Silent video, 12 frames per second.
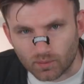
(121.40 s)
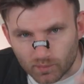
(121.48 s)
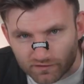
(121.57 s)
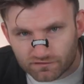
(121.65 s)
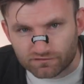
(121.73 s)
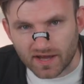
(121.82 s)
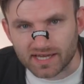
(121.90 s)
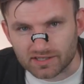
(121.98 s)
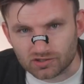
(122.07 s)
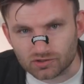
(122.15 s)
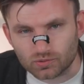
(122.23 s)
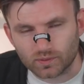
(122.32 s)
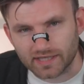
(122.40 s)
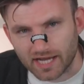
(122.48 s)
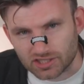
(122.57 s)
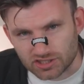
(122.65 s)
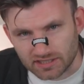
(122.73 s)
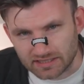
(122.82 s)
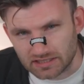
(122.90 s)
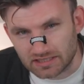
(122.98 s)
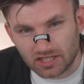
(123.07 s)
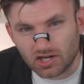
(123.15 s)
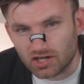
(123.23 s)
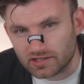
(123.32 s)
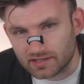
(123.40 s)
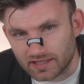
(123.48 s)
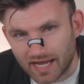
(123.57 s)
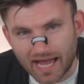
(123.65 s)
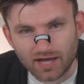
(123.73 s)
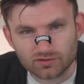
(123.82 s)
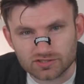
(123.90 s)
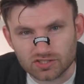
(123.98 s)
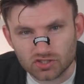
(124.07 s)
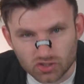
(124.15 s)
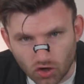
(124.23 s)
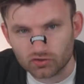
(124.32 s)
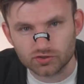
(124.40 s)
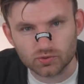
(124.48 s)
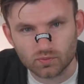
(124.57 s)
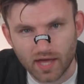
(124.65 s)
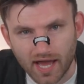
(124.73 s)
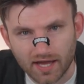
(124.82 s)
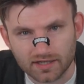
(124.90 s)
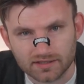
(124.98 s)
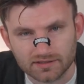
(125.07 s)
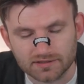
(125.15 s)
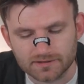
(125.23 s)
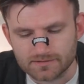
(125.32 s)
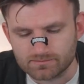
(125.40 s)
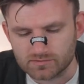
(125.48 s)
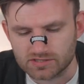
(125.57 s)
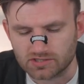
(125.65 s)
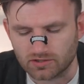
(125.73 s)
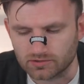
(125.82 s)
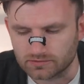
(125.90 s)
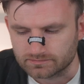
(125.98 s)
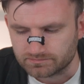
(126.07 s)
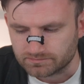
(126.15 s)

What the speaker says: when we fail, we actually learn how to not do that. So,